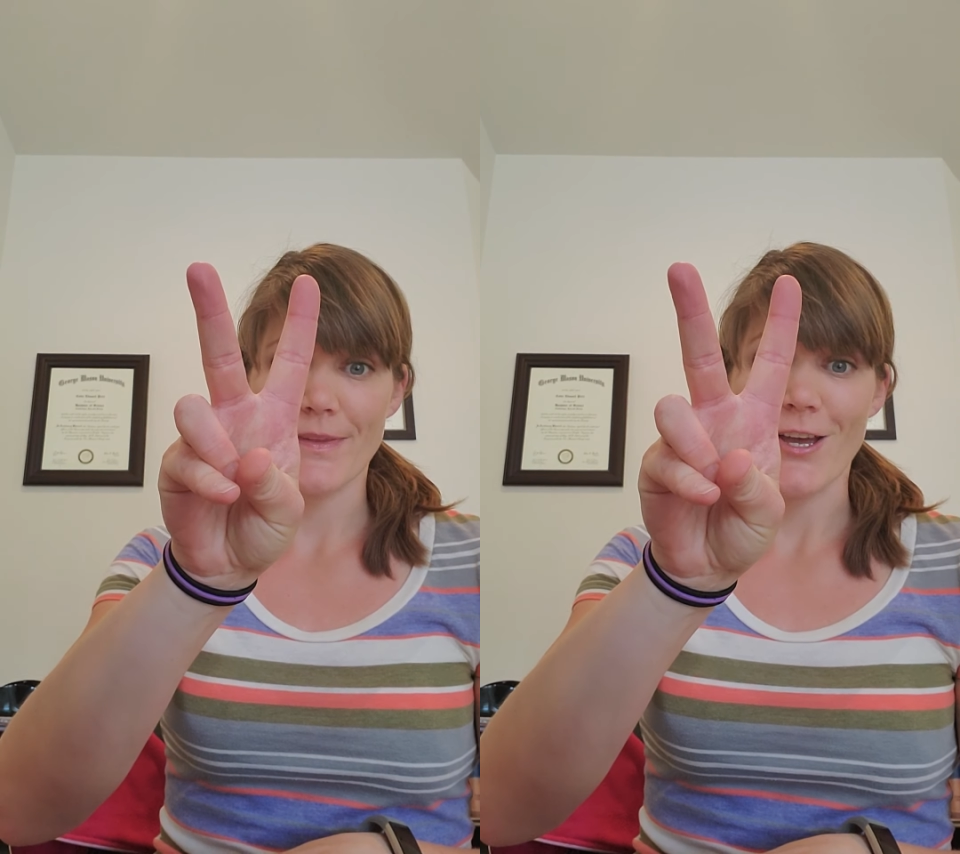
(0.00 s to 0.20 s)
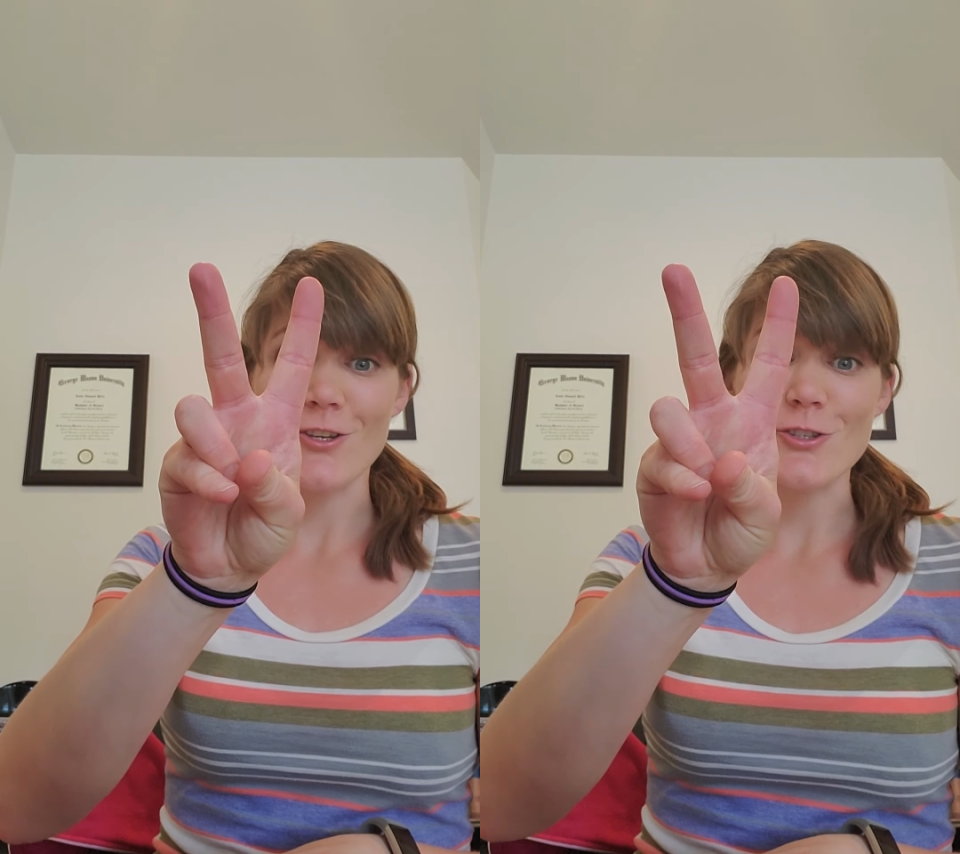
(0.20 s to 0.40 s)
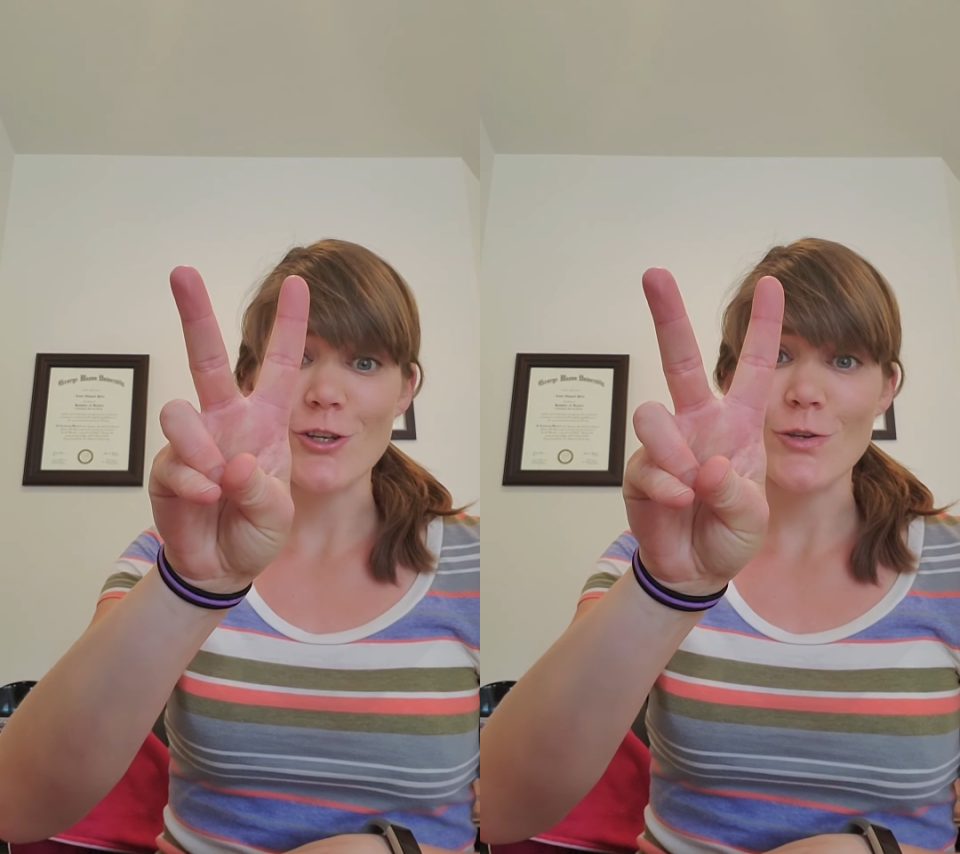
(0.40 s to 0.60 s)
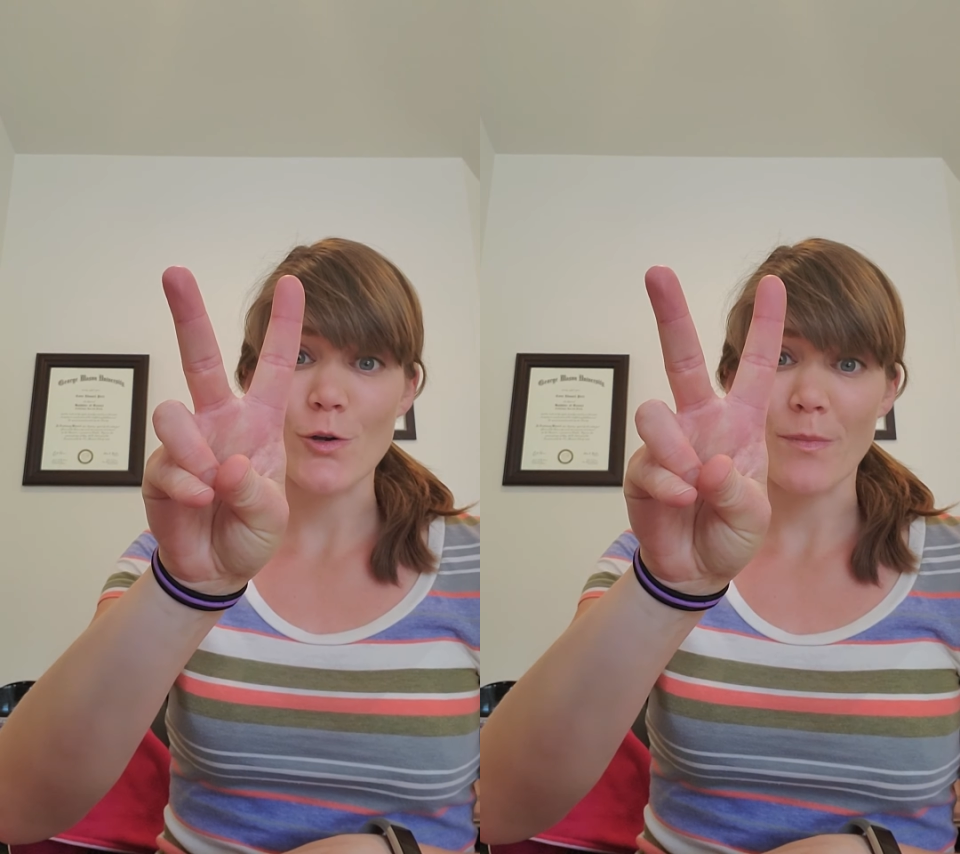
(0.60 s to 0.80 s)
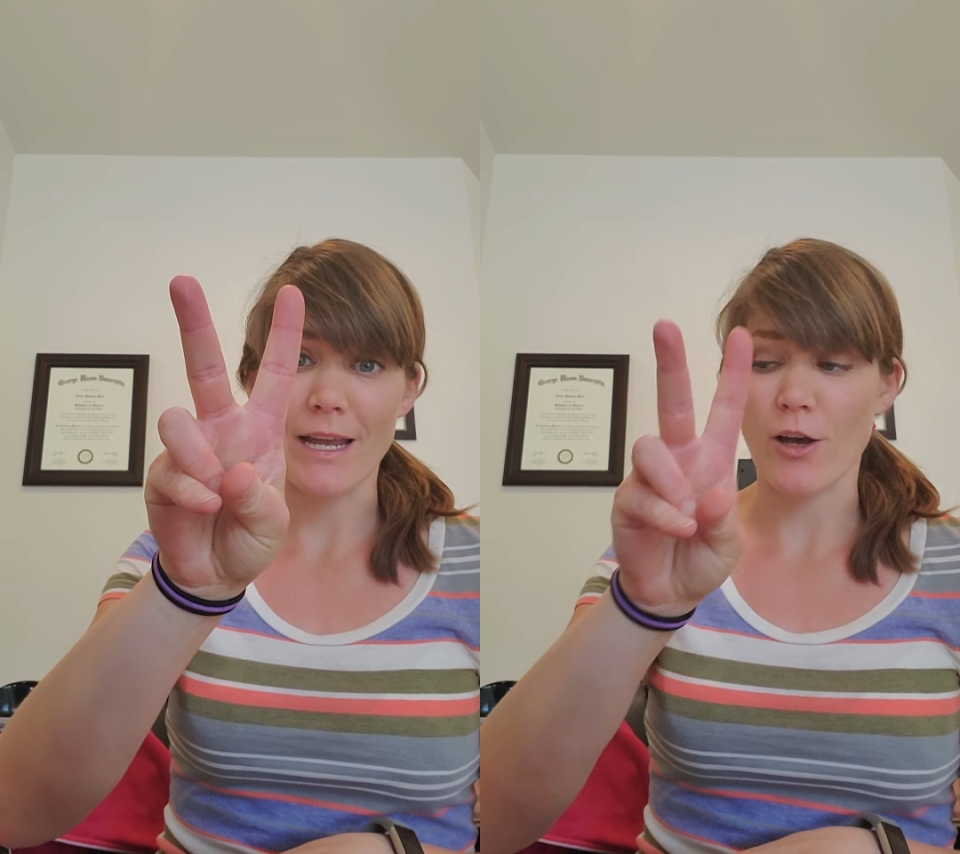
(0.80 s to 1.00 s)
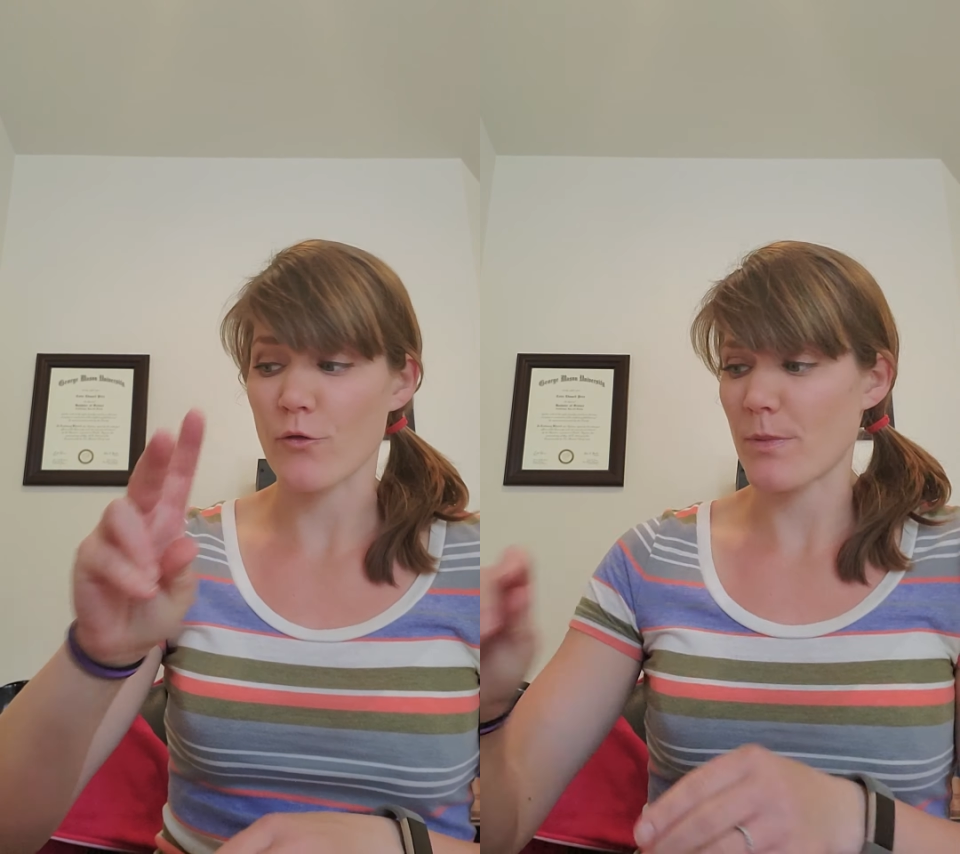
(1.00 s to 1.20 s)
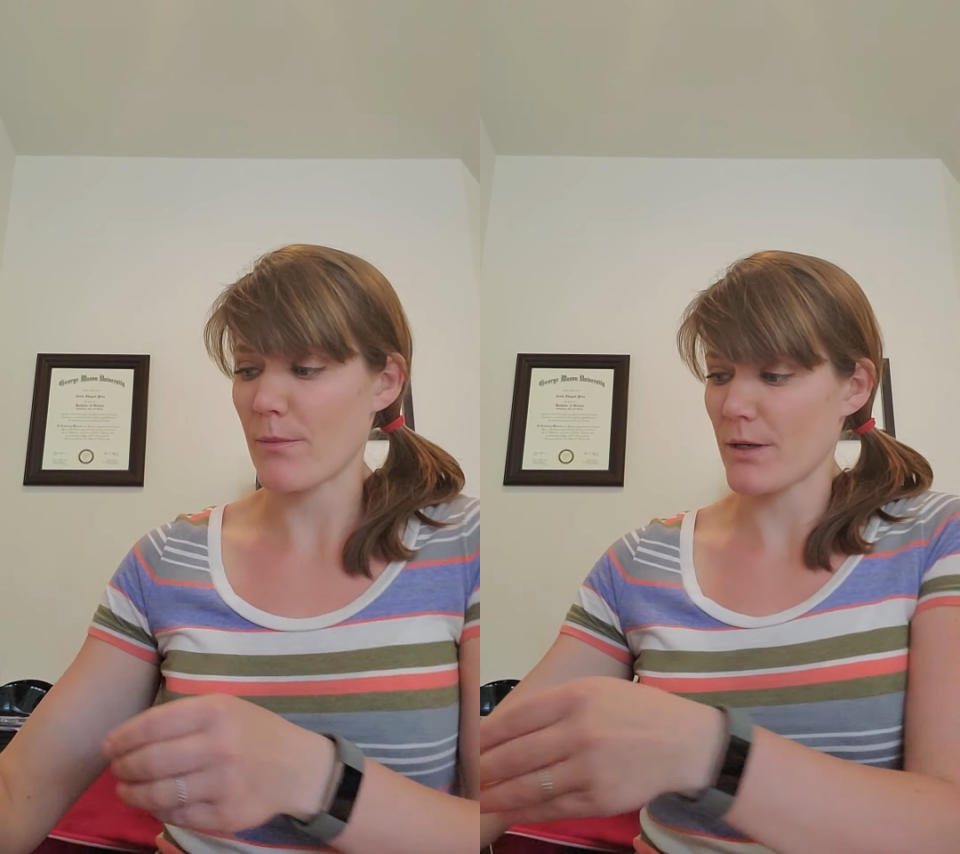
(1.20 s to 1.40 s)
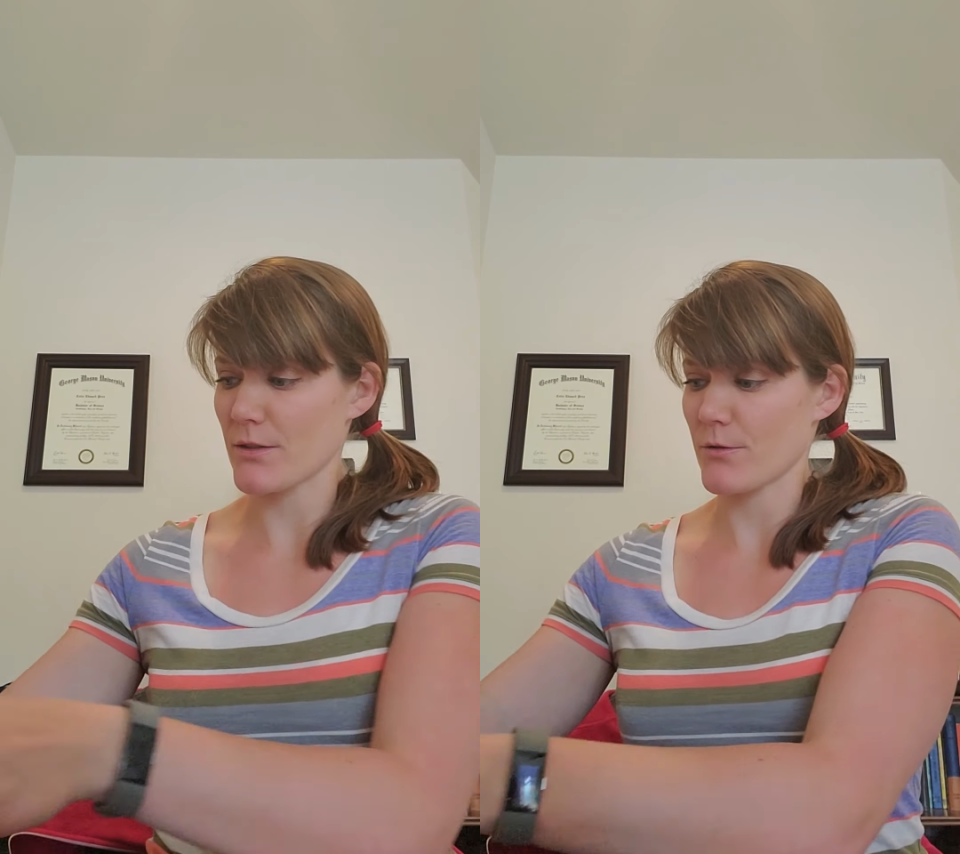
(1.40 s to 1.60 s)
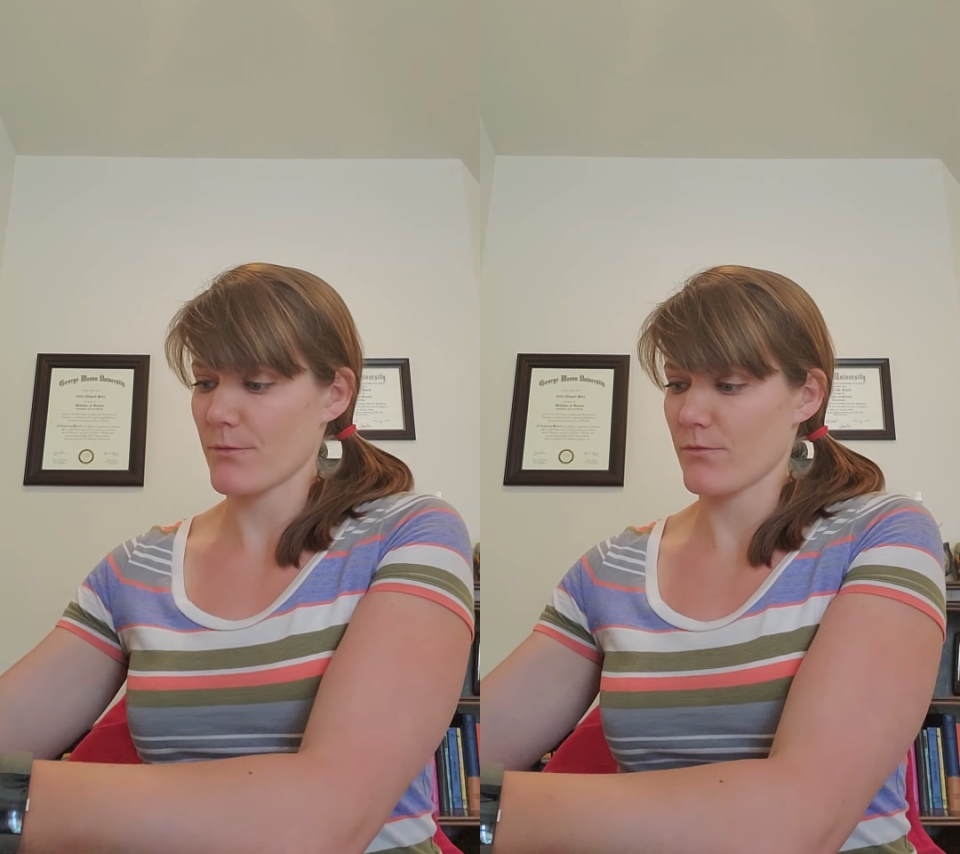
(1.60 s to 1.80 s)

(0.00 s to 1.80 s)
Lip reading: I'll show you on my alphabet puzzle.